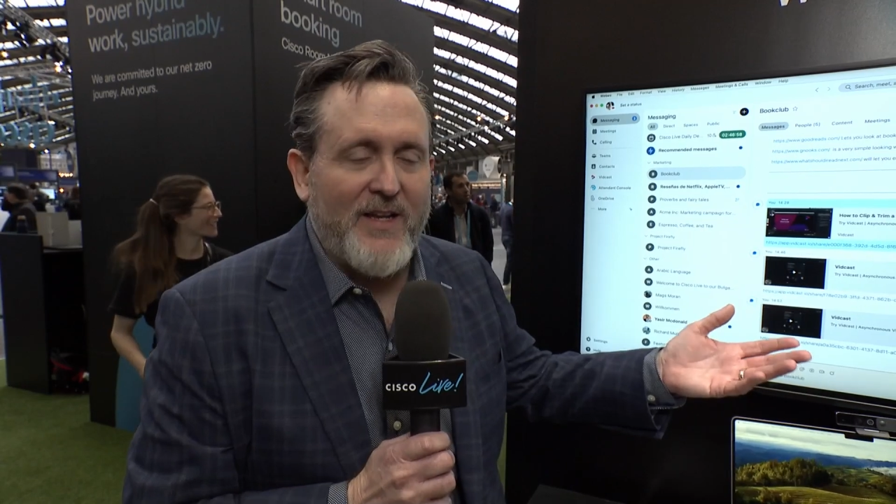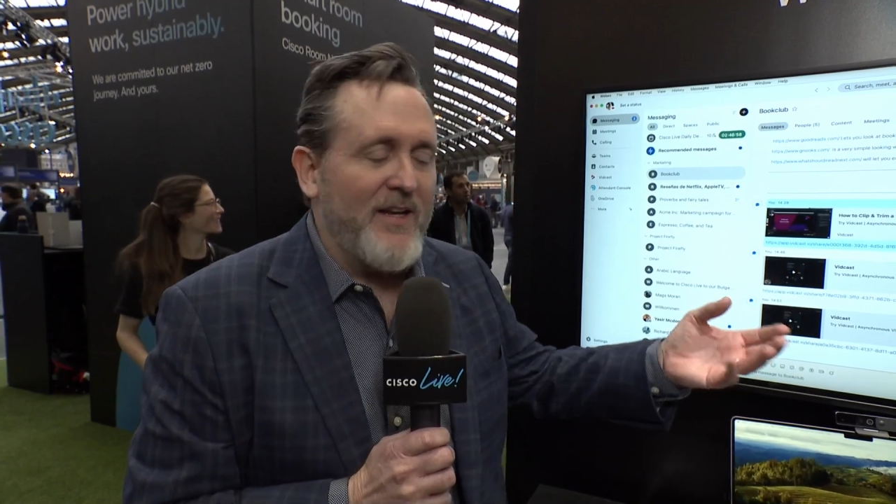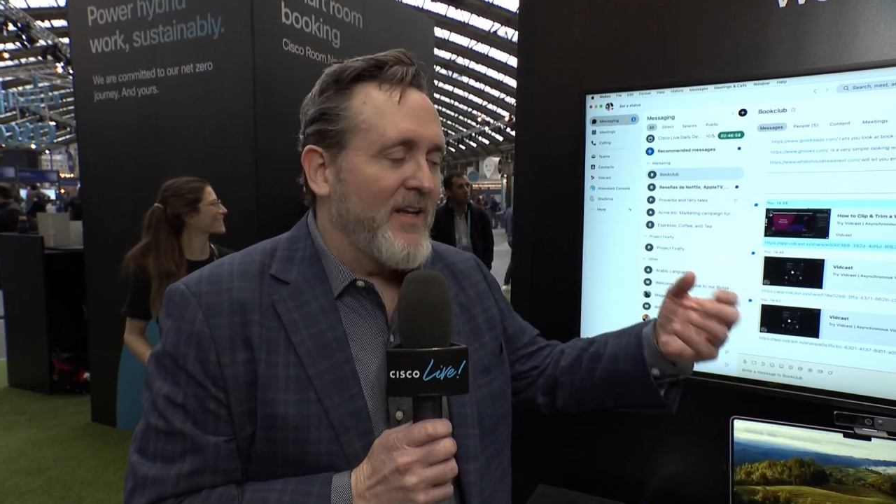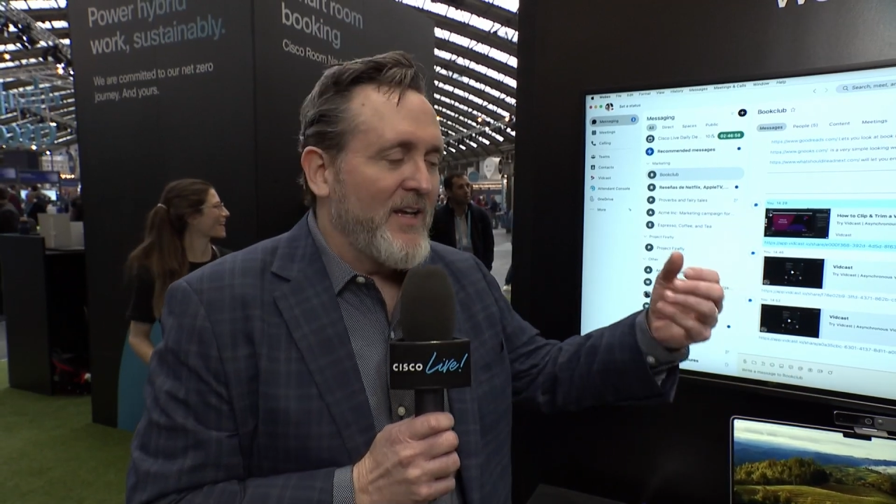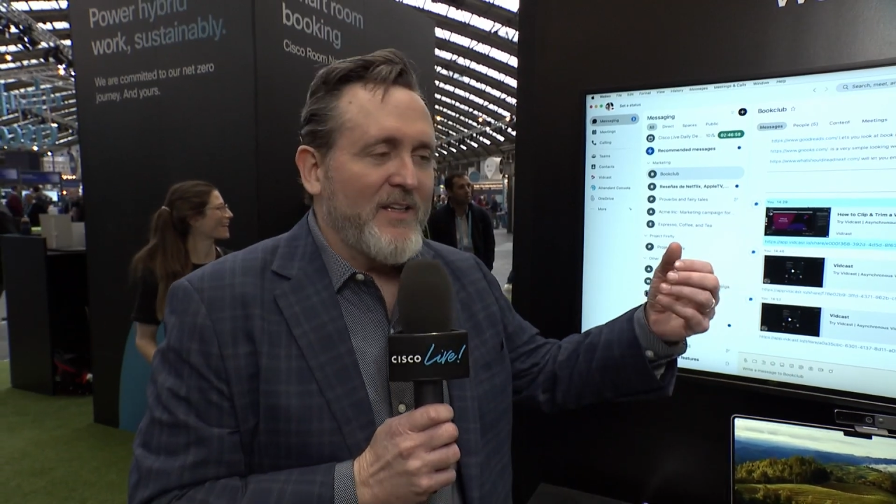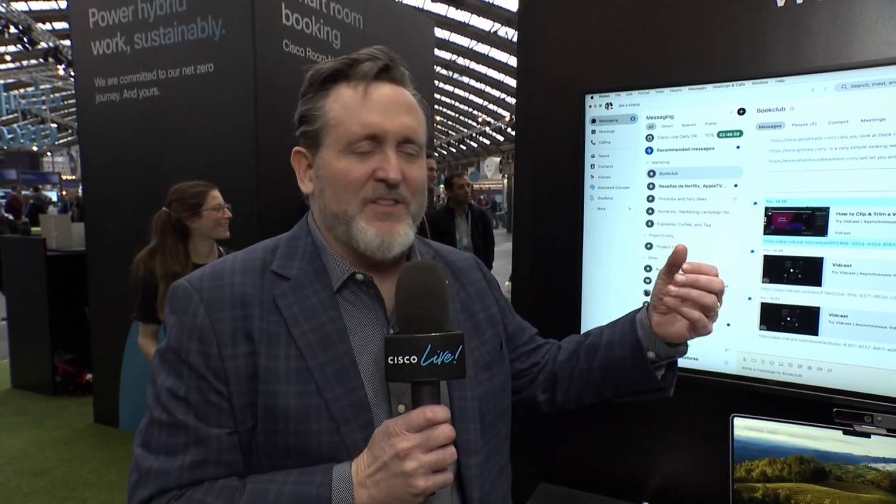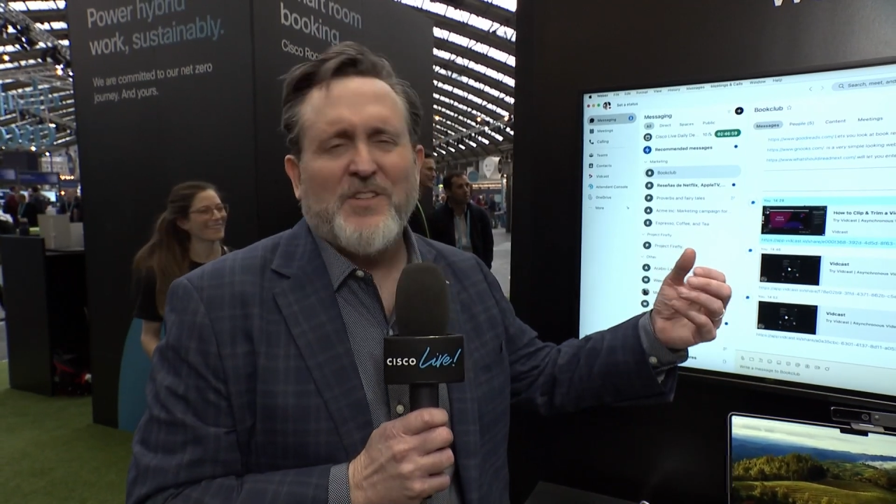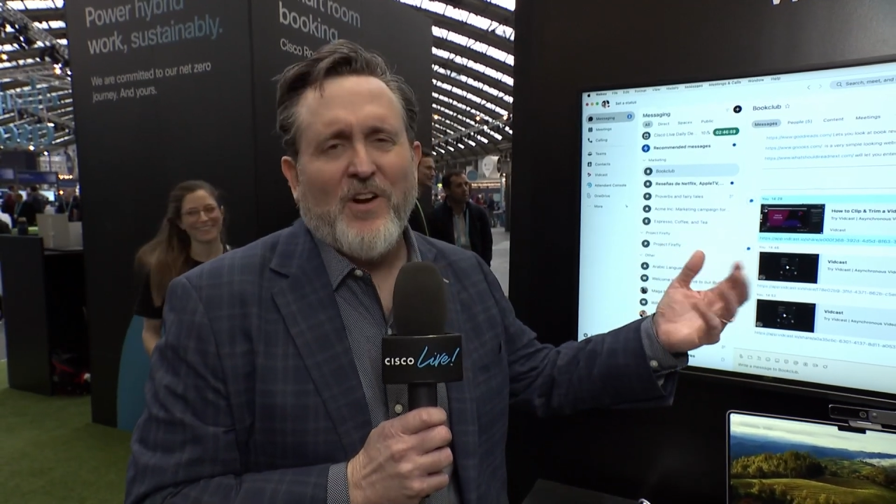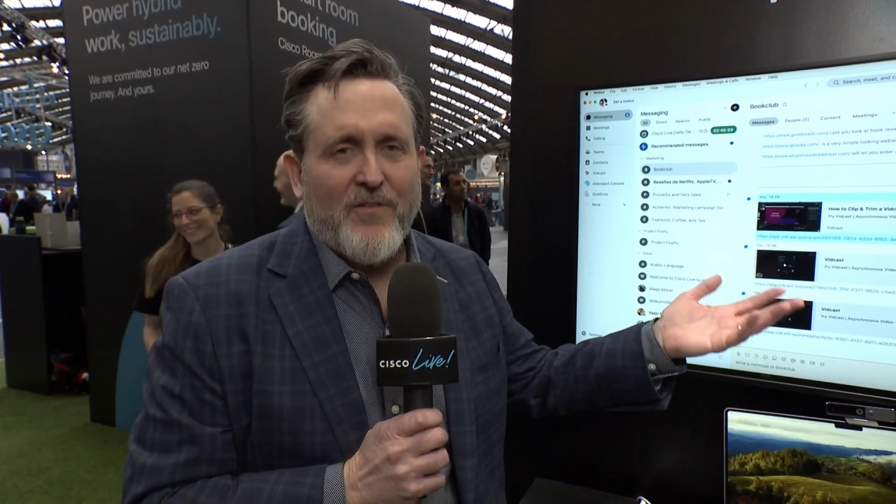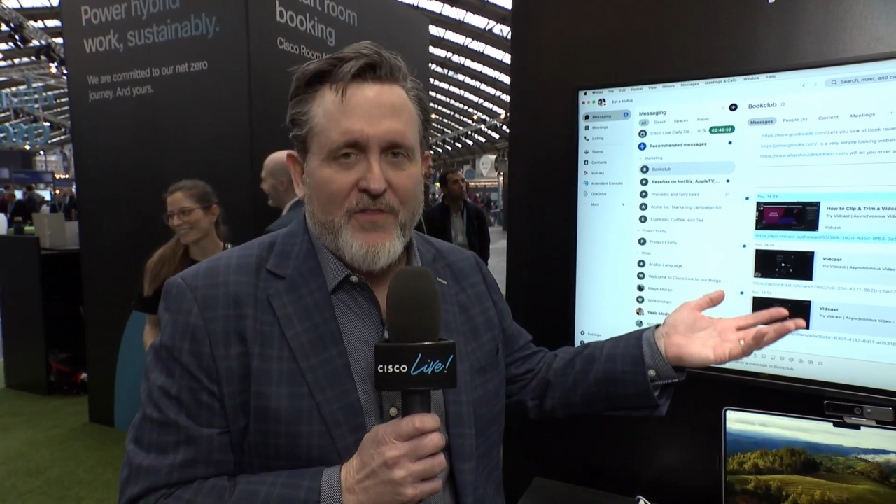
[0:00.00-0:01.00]
and
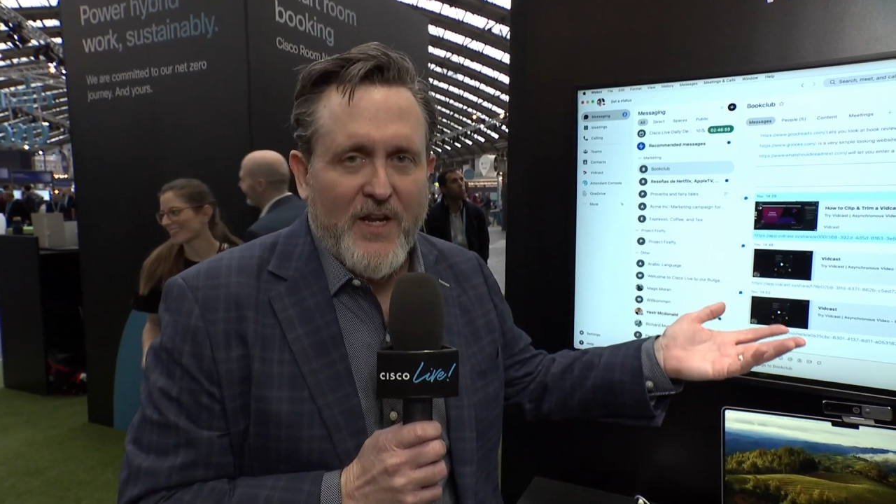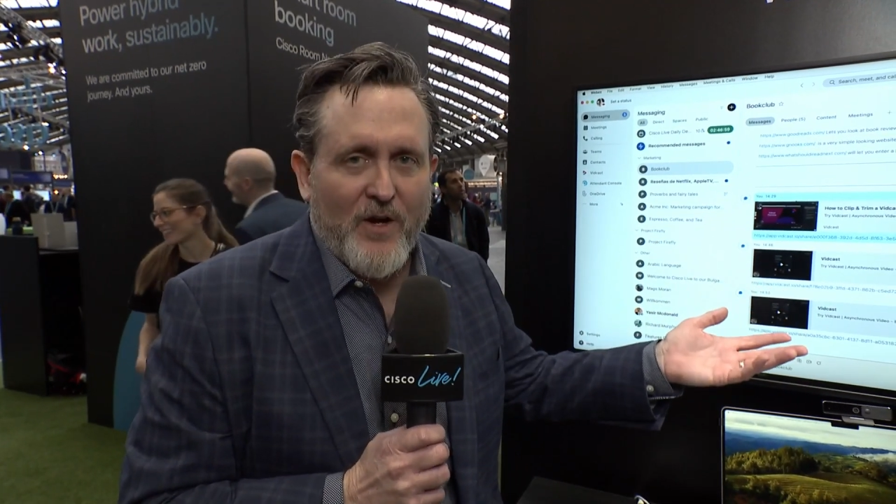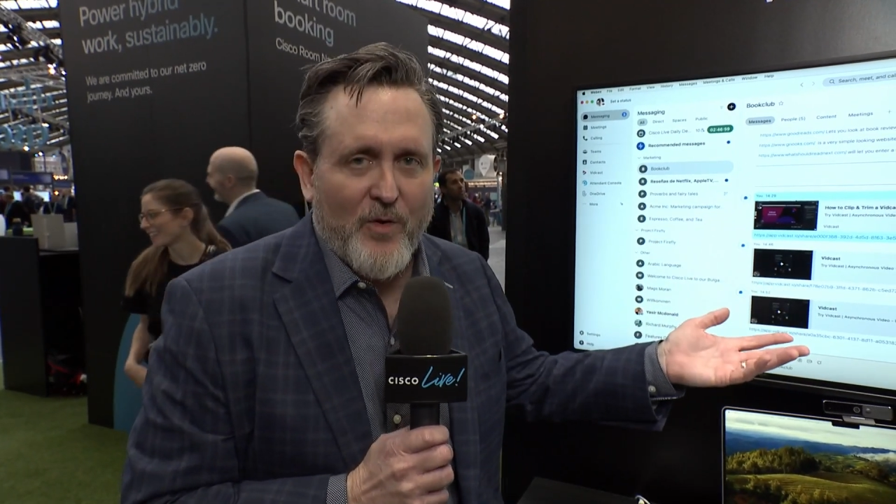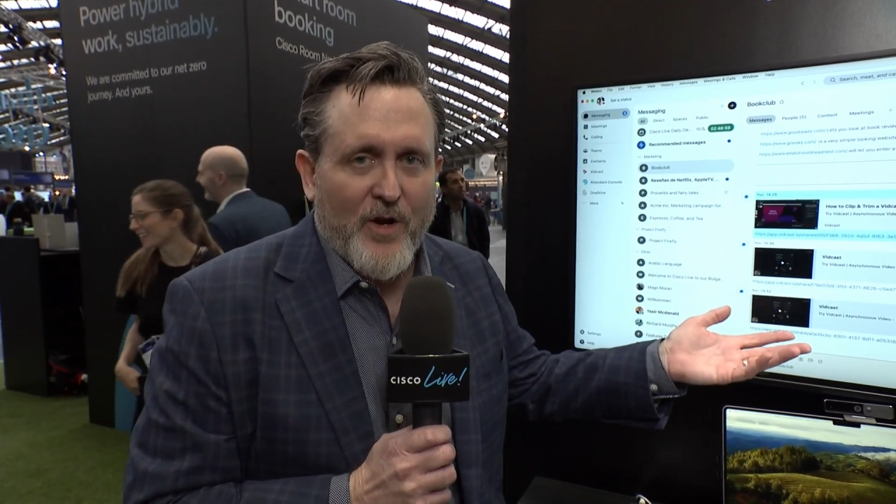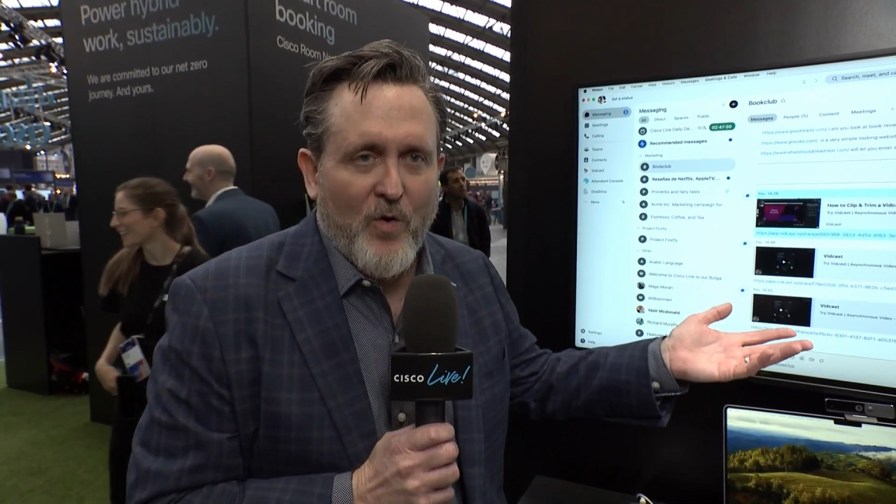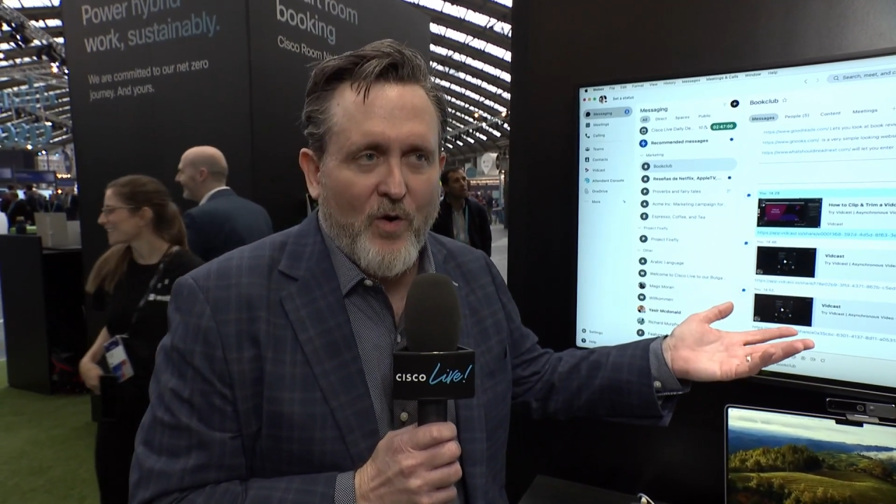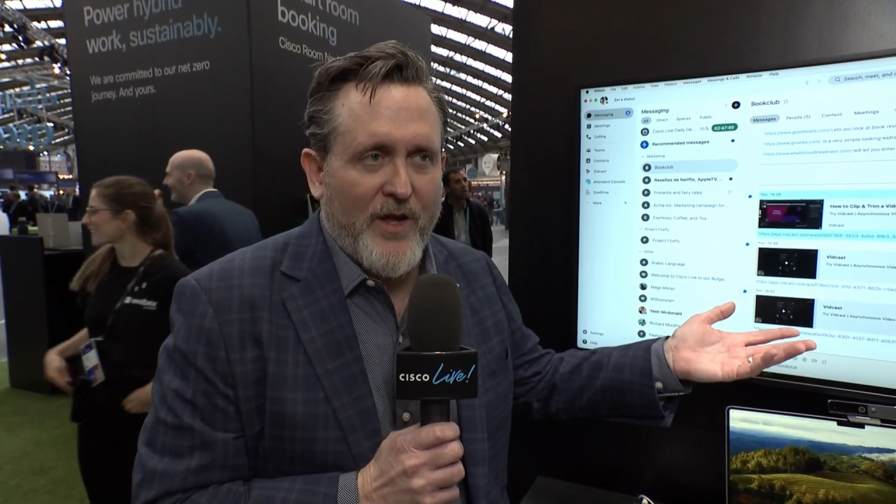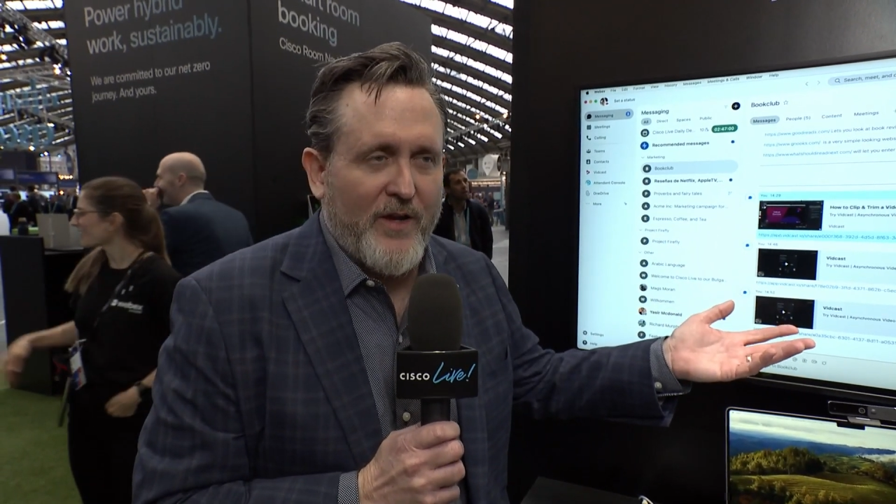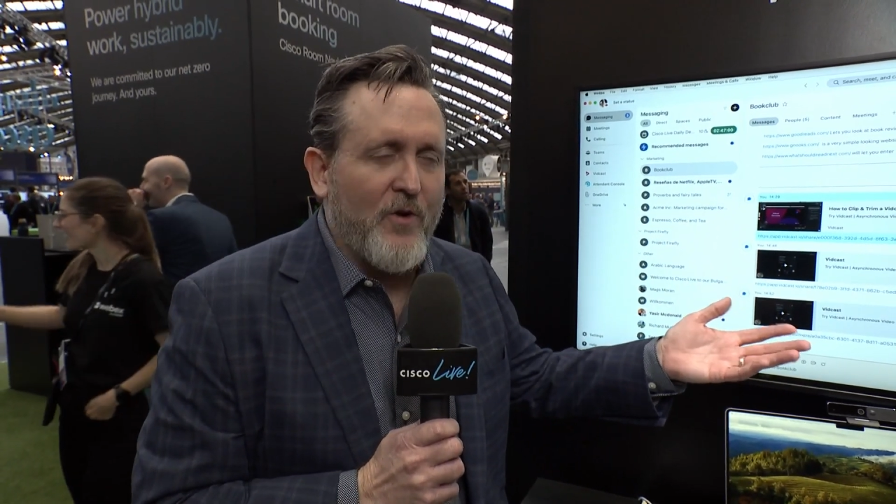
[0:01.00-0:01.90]
start a video recording.